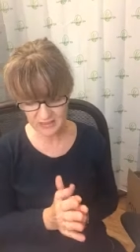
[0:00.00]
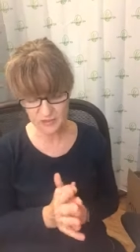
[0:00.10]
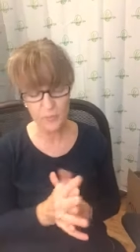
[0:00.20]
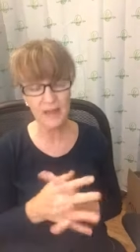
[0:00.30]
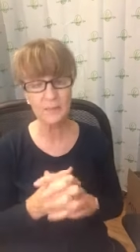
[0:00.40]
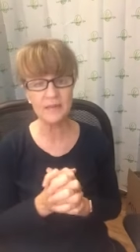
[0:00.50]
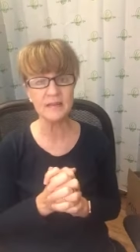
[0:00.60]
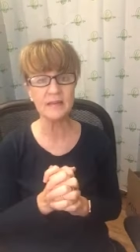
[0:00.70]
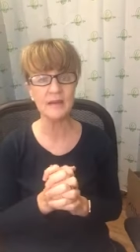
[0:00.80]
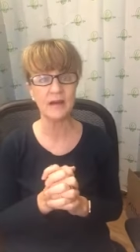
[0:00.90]
is you might
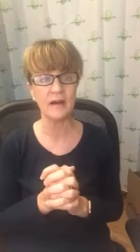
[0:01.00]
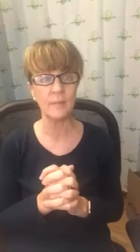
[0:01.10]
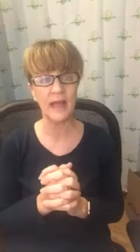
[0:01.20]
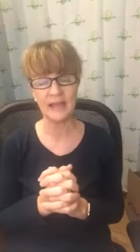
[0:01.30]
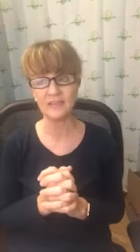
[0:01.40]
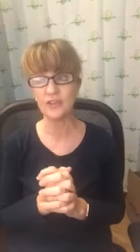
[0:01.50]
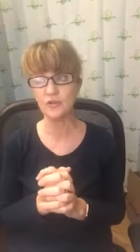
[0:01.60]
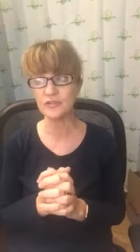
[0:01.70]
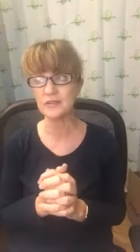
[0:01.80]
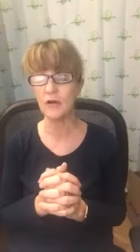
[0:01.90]
be um, asking
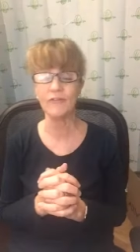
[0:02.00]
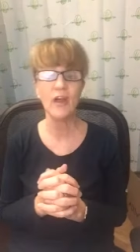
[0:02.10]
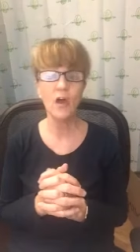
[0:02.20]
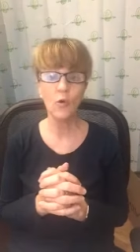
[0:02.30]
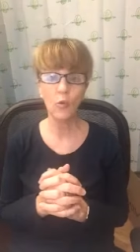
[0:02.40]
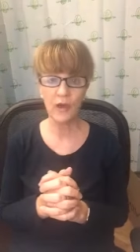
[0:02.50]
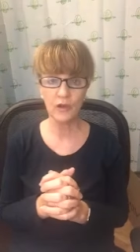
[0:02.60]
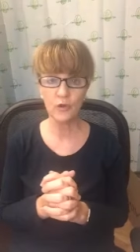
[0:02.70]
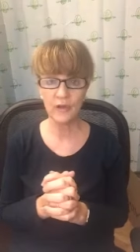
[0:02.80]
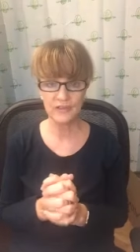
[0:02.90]
yourself, where
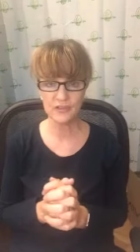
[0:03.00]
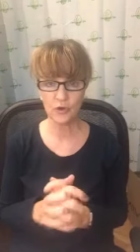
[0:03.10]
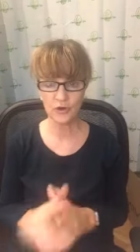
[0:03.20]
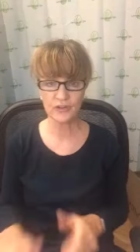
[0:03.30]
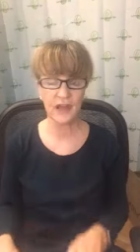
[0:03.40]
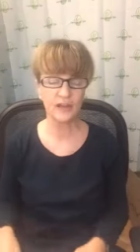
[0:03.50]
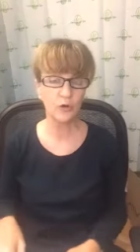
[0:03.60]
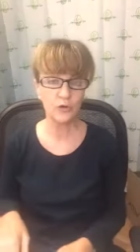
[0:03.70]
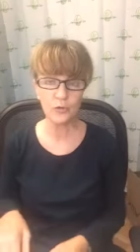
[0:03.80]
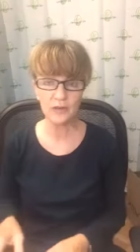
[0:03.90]
do I start? I
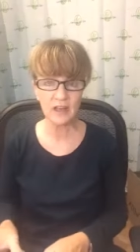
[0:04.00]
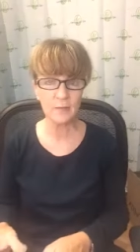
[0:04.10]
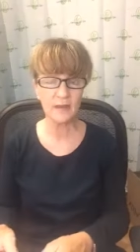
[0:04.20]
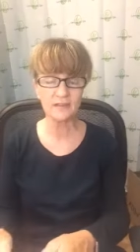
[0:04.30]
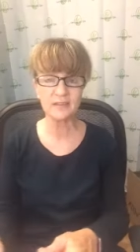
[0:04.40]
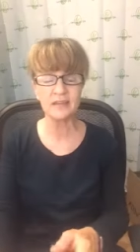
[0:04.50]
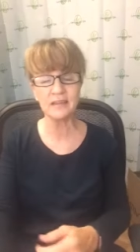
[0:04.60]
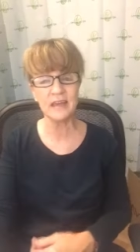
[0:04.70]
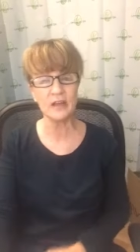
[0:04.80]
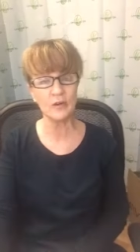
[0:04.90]
don't know a lot about
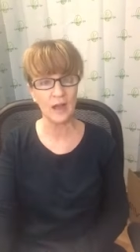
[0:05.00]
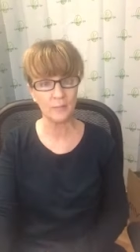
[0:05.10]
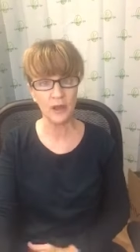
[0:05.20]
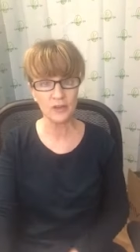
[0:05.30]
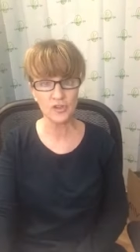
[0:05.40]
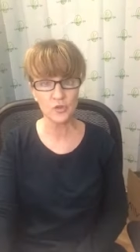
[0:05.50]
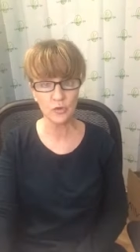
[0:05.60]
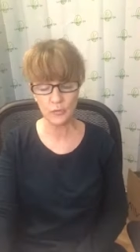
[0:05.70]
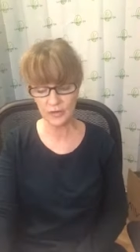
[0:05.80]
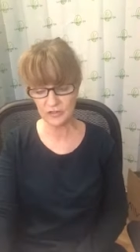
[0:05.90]
skincare. I'm not
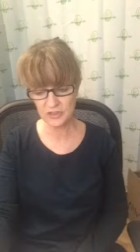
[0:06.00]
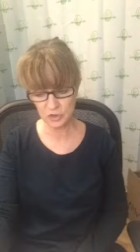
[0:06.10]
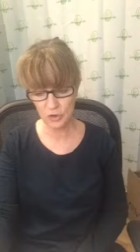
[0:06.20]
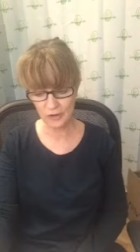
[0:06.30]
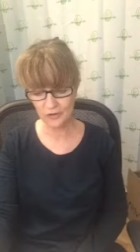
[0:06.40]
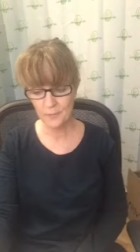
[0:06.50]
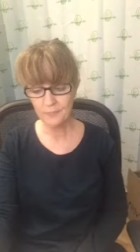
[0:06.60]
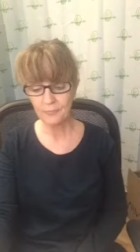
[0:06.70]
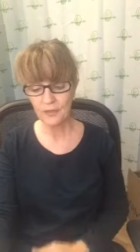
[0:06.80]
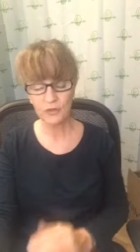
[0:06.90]
sure where to start.
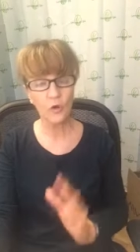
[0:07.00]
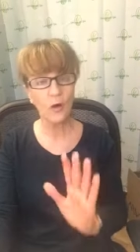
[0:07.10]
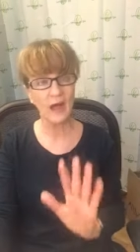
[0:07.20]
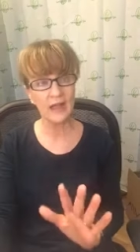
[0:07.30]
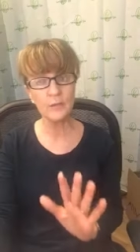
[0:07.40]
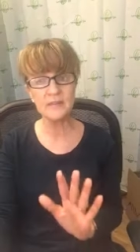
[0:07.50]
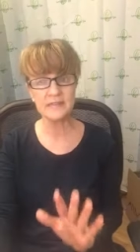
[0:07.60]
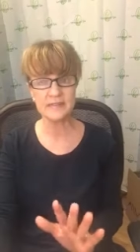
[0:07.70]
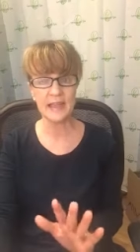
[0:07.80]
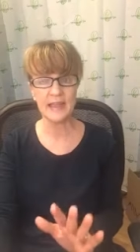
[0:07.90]
So I would
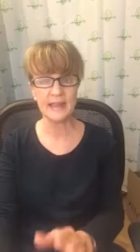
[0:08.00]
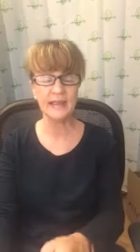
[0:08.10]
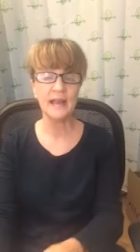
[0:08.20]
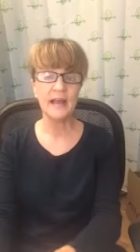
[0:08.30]
say